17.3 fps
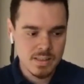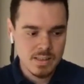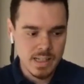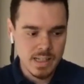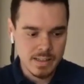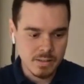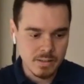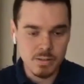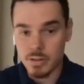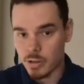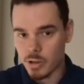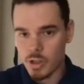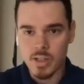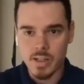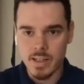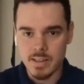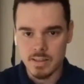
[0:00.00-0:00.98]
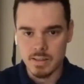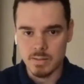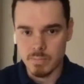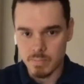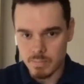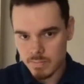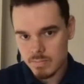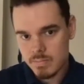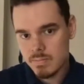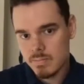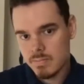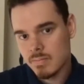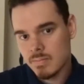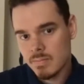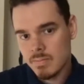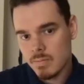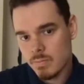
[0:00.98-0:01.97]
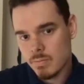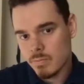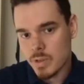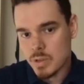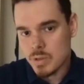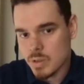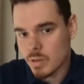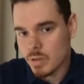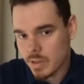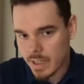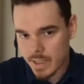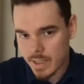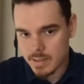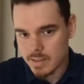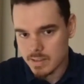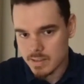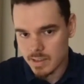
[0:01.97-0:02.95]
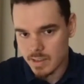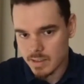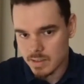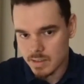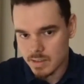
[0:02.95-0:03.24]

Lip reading: like a good rock anthem, which you don't get these days.